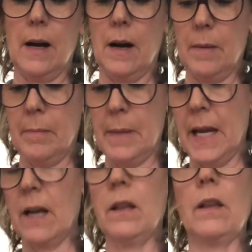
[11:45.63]
a
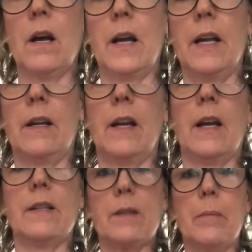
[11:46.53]
male lion
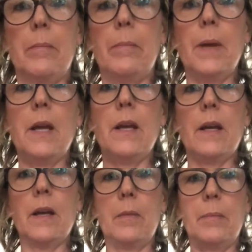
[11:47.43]
has a
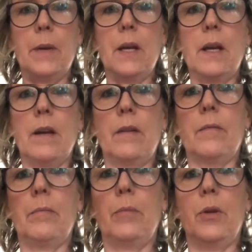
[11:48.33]
big, big,
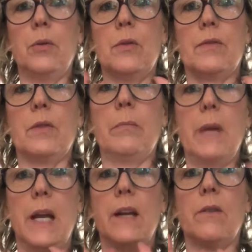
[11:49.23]
beautiful
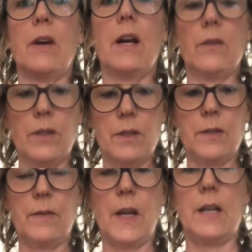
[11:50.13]
mane around
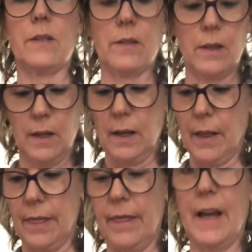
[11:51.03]
his face.
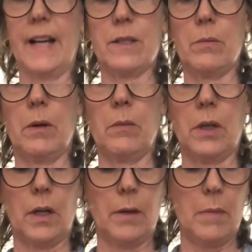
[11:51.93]
That's what we're
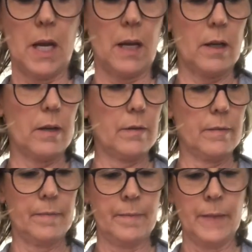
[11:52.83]
gonna make.
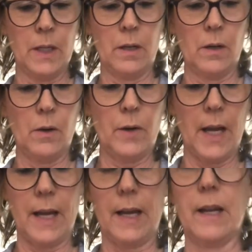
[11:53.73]

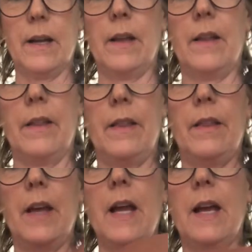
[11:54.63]
Okay,
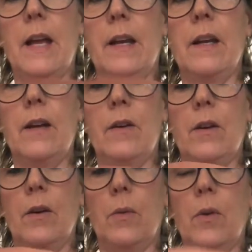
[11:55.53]
then we're